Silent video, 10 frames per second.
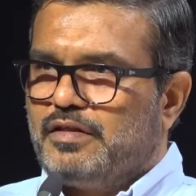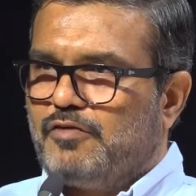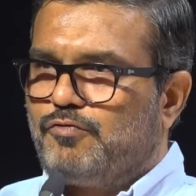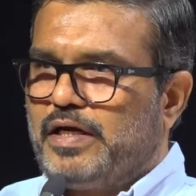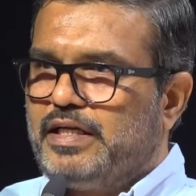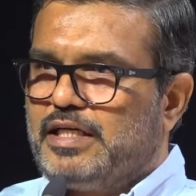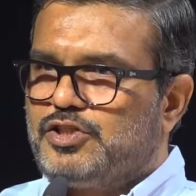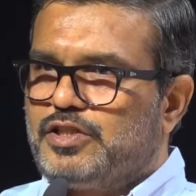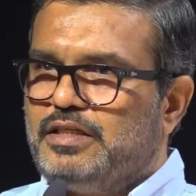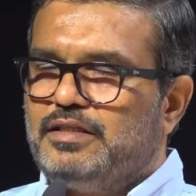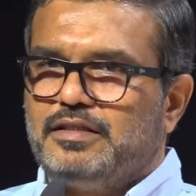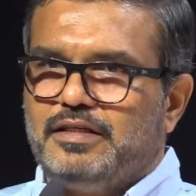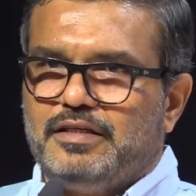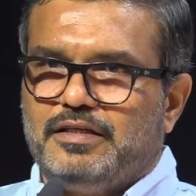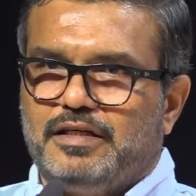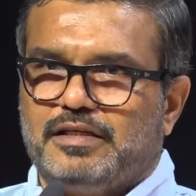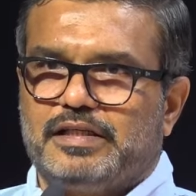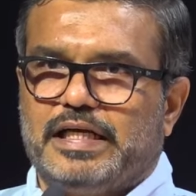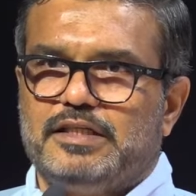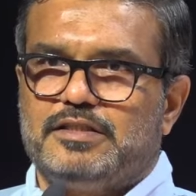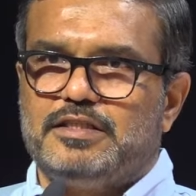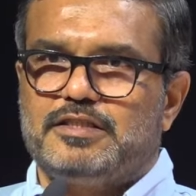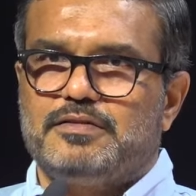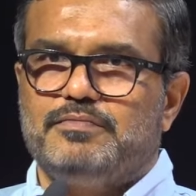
the financial crisis